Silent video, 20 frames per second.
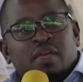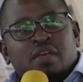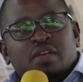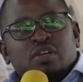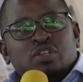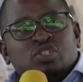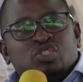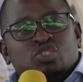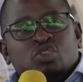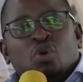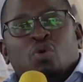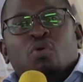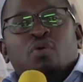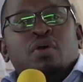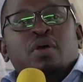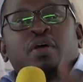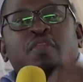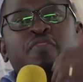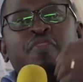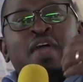So
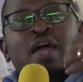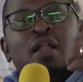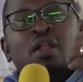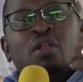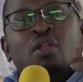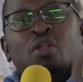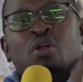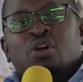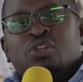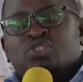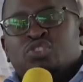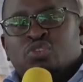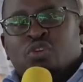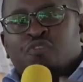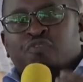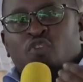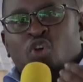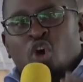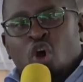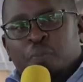there are lots
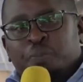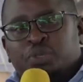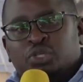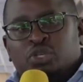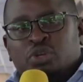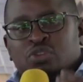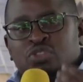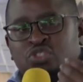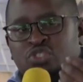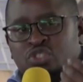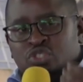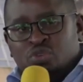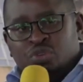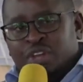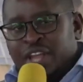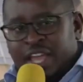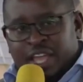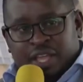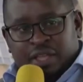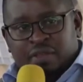of options
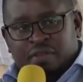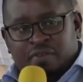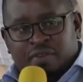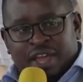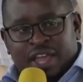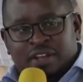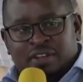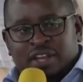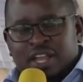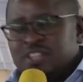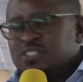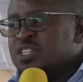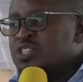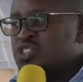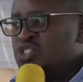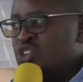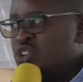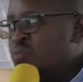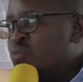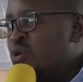today, right? Let's
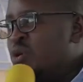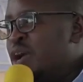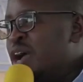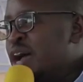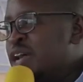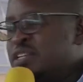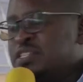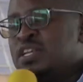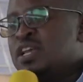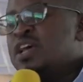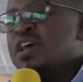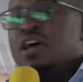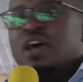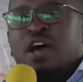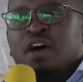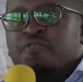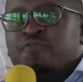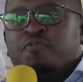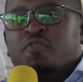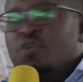assume you can't
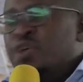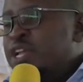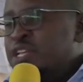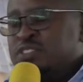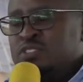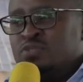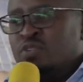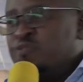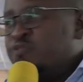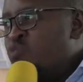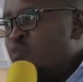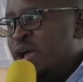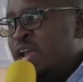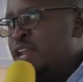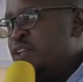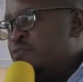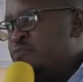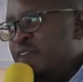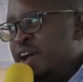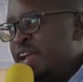afford a
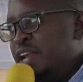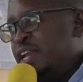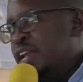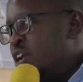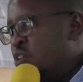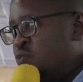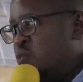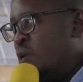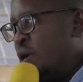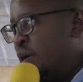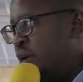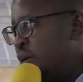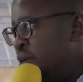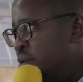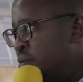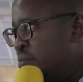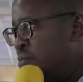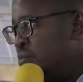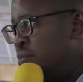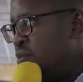software-defined network,
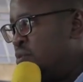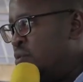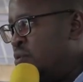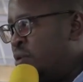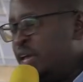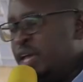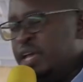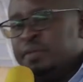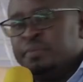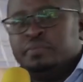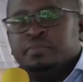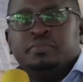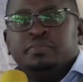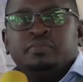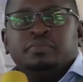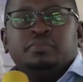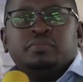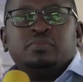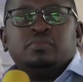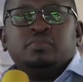okay?
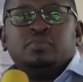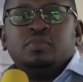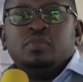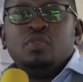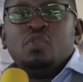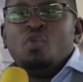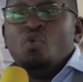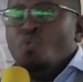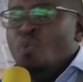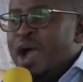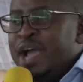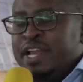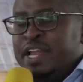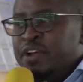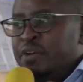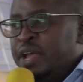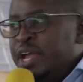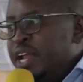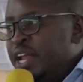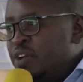Wide
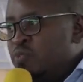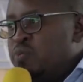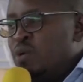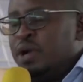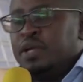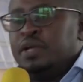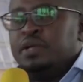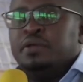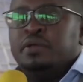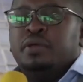area network.